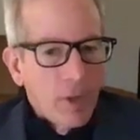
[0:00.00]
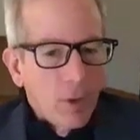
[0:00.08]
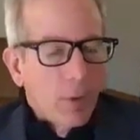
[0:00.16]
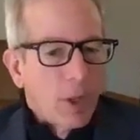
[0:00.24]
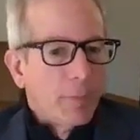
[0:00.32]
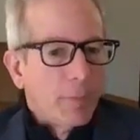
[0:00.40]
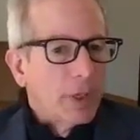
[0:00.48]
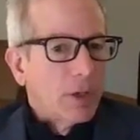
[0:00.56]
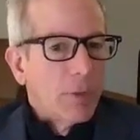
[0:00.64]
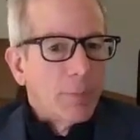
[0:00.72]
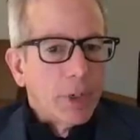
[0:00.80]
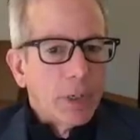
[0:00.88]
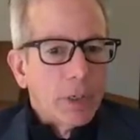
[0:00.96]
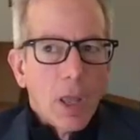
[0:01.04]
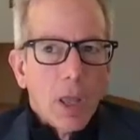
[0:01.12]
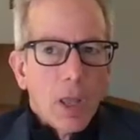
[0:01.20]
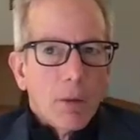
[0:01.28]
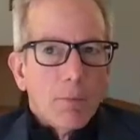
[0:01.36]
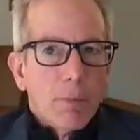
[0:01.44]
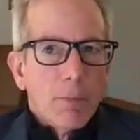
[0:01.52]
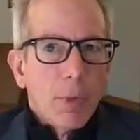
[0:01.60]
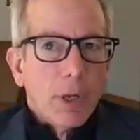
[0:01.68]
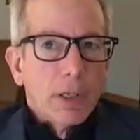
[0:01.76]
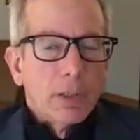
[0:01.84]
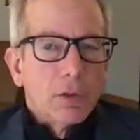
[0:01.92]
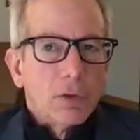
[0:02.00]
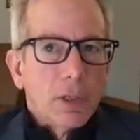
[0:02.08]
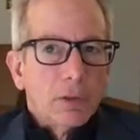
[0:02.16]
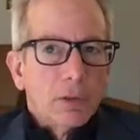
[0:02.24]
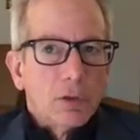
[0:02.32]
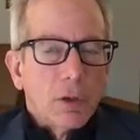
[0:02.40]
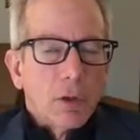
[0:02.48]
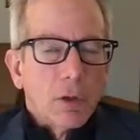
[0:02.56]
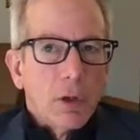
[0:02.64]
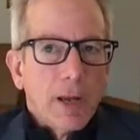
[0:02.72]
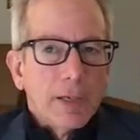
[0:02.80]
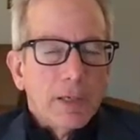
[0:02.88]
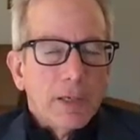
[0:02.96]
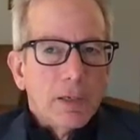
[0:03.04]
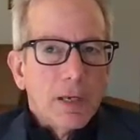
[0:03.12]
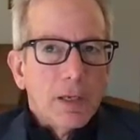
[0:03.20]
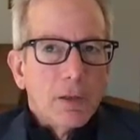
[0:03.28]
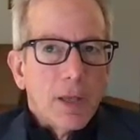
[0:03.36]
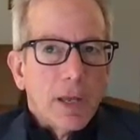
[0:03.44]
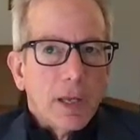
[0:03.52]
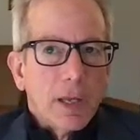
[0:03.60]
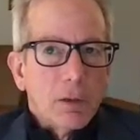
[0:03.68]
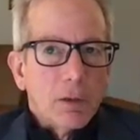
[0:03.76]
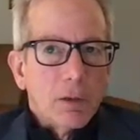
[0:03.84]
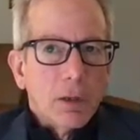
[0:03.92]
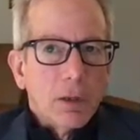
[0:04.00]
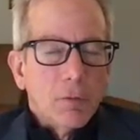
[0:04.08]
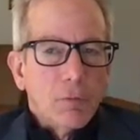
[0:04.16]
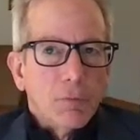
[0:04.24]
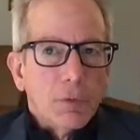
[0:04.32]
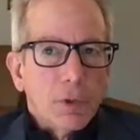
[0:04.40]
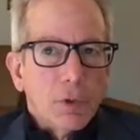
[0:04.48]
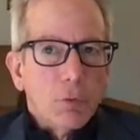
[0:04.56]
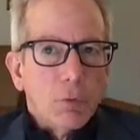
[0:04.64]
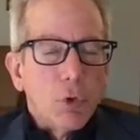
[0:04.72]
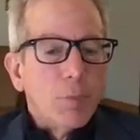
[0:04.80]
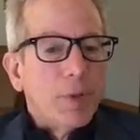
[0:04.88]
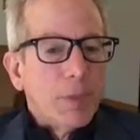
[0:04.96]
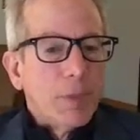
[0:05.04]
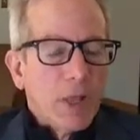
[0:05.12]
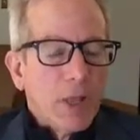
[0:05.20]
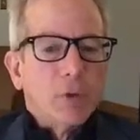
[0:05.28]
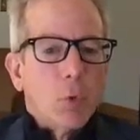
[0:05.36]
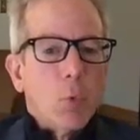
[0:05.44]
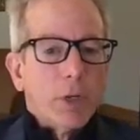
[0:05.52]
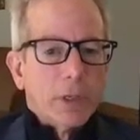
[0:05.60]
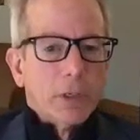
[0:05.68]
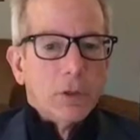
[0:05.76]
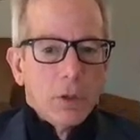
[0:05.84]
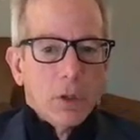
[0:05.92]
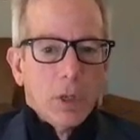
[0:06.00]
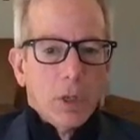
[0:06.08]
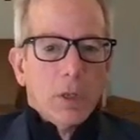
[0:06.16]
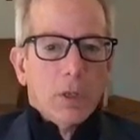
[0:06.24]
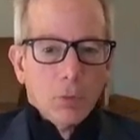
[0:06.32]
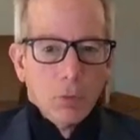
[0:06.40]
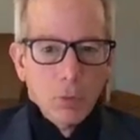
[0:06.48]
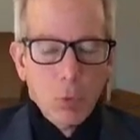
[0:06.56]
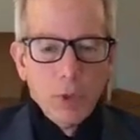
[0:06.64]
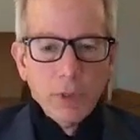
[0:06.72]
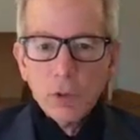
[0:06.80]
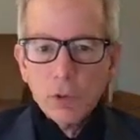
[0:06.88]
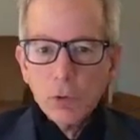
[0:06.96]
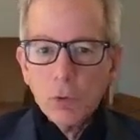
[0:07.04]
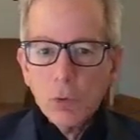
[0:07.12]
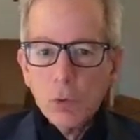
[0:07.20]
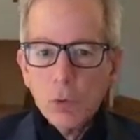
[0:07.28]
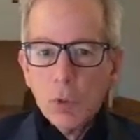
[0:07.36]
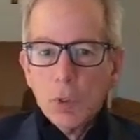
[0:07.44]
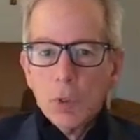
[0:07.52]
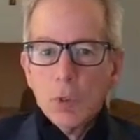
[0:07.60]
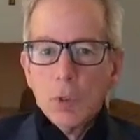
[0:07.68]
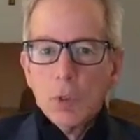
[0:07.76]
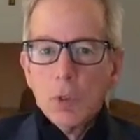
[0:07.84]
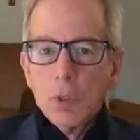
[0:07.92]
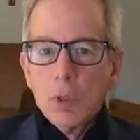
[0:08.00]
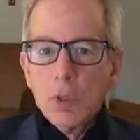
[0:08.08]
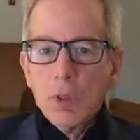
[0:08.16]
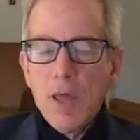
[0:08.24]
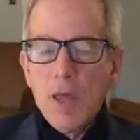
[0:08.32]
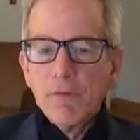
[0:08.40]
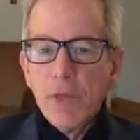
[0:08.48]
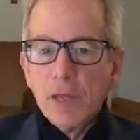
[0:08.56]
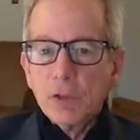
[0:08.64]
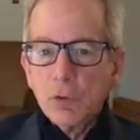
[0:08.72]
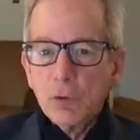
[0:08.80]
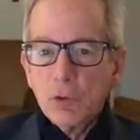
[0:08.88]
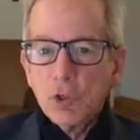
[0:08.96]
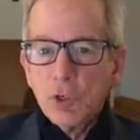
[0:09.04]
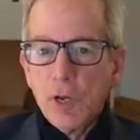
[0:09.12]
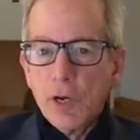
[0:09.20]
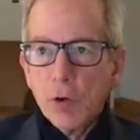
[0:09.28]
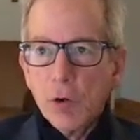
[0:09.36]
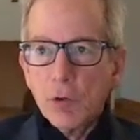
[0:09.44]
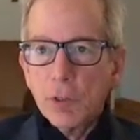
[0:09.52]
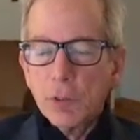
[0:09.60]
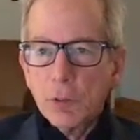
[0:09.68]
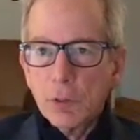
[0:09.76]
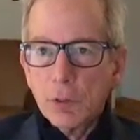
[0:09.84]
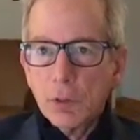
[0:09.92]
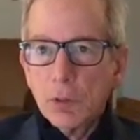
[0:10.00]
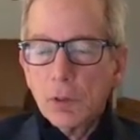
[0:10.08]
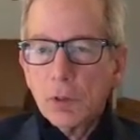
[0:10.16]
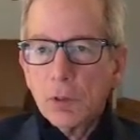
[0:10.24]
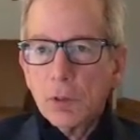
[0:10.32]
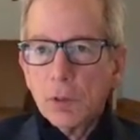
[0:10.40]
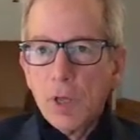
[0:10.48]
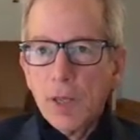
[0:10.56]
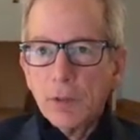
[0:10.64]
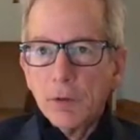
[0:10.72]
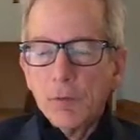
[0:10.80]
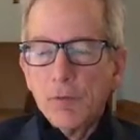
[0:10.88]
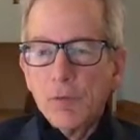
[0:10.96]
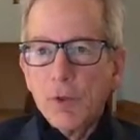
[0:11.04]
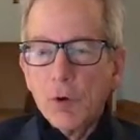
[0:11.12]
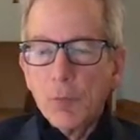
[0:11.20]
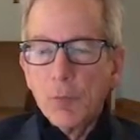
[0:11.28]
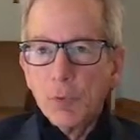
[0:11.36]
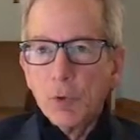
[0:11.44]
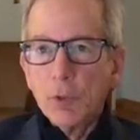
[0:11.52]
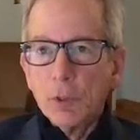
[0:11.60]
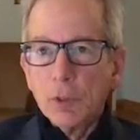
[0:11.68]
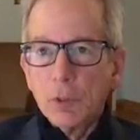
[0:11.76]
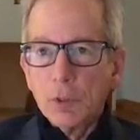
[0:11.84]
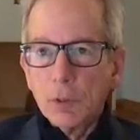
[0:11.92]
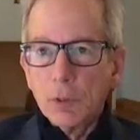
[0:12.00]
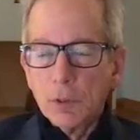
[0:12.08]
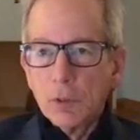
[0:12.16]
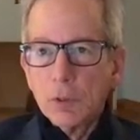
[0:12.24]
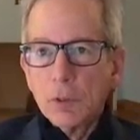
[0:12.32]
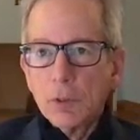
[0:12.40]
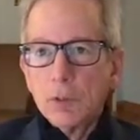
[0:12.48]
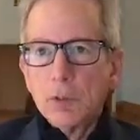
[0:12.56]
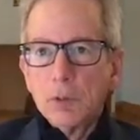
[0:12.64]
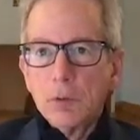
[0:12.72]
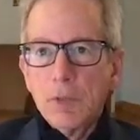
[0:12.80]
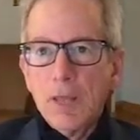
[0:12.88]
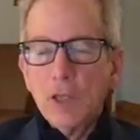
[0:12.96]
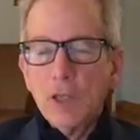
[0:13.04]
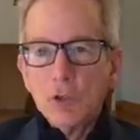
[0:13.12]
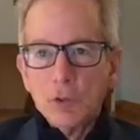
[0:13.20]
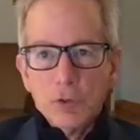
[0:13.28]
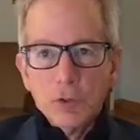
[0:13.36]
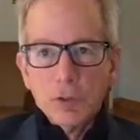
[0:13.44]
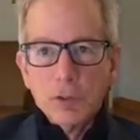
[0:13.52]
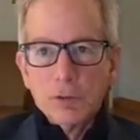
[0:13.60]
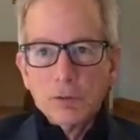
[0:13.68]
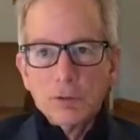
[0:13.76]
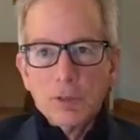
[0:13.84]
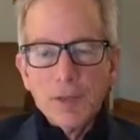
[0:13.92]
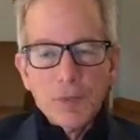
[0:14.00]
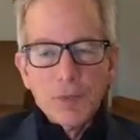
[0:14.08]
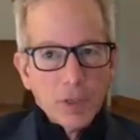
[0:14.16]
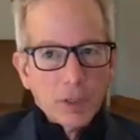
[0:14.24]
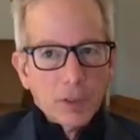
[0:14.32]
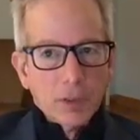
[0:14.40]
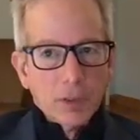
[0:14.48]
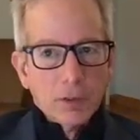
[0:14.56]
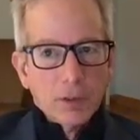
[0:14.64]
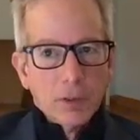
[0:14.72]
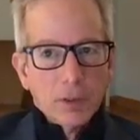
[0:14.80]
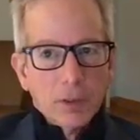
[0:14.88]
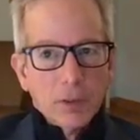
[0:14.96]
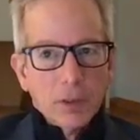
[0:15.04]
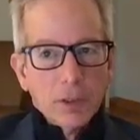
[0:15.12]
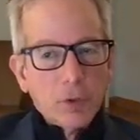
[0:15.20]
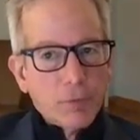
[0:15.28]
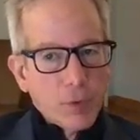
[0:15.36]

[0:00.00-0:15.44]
available, I'll pick up. But it's the idea that if you two people have to want to have that shared kind of therapeutic agency, I think, is the